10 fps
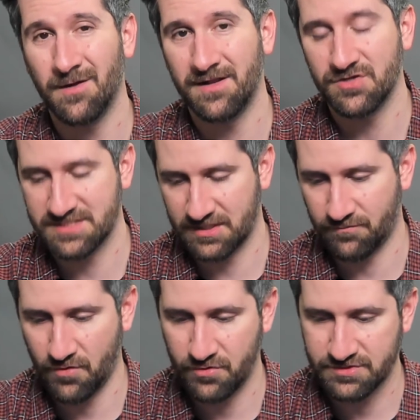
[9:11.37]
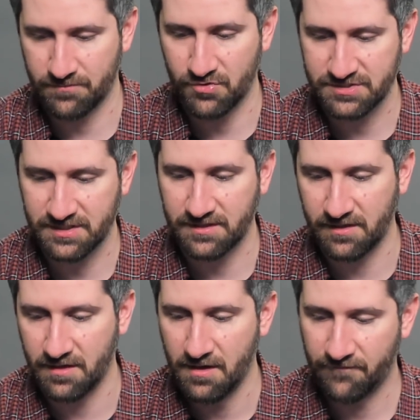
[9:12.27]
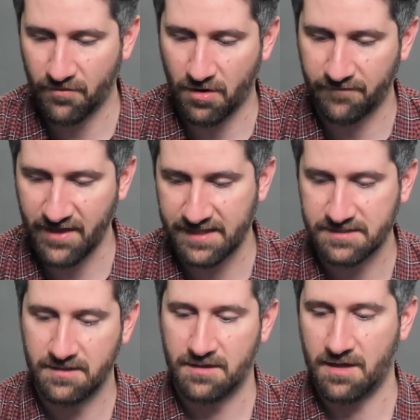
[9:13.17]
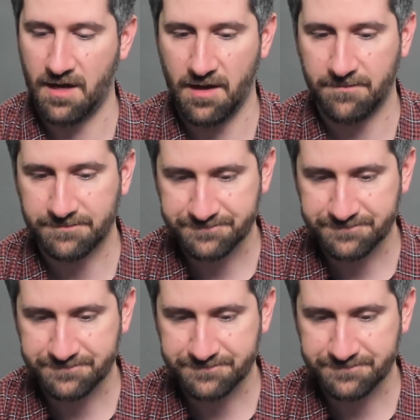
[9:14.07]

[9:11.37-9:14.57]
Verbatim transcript: but it looks like the roads are mostly clear for all that. Um,